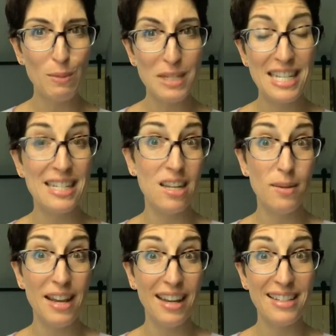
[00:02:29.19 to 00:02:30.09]

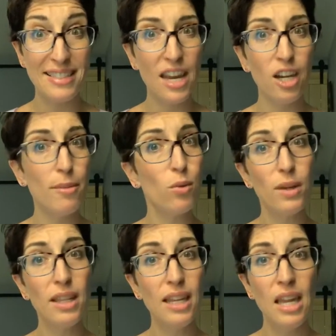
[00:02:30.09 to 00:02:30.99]
intimidating and scary, but
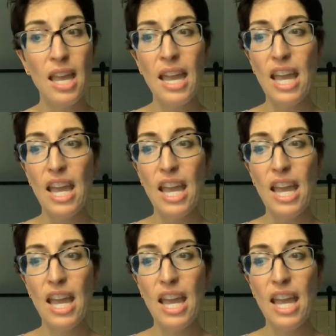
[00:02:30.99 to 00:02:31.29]
really,